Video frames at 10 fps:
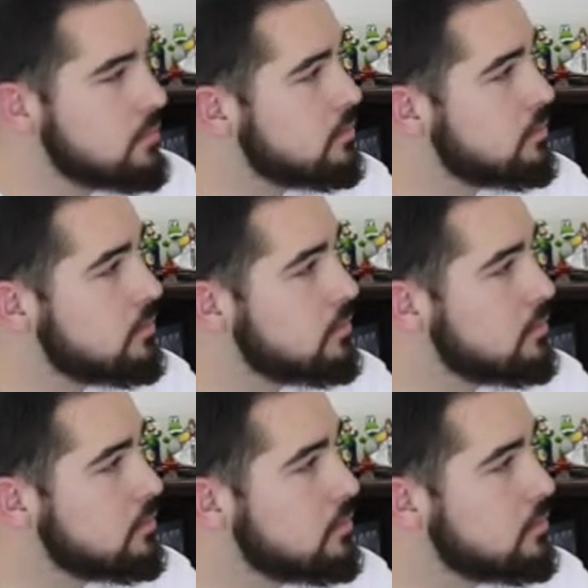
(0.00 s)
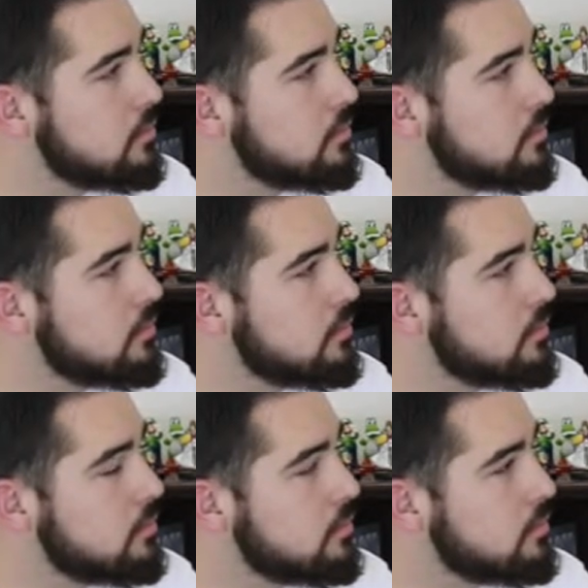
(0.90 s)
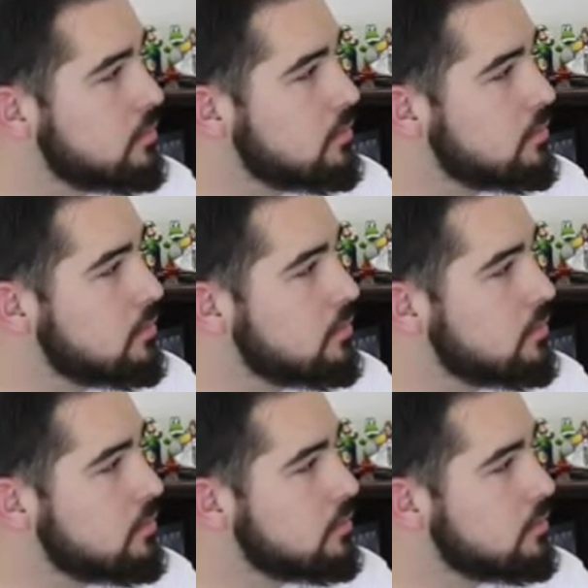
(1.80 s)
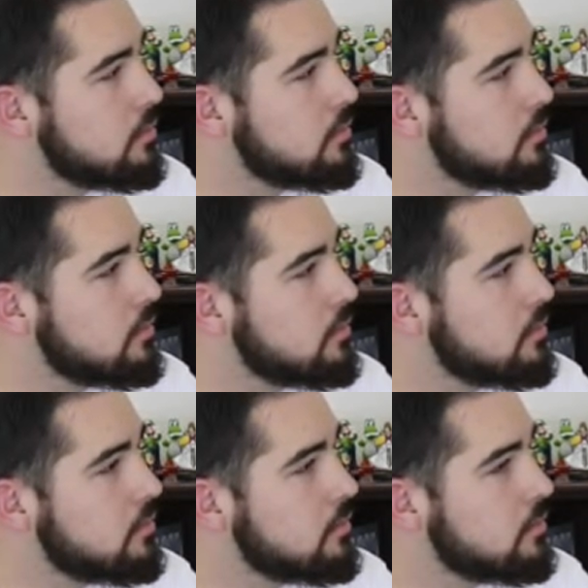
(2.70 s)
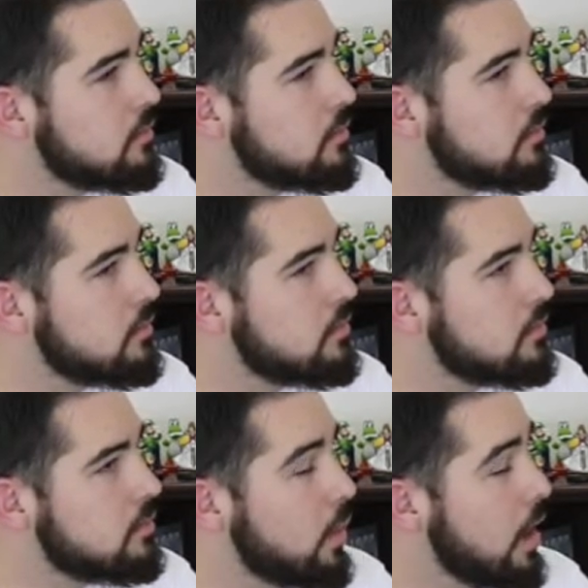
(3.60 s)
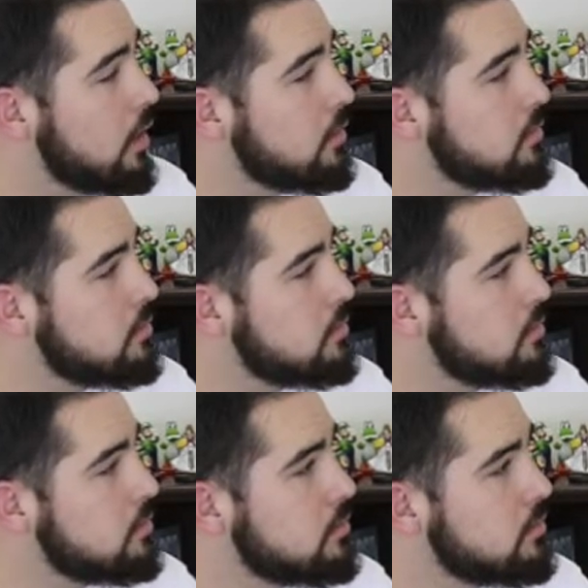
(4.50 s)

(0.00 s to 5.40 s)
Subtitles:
The person shown says nothing.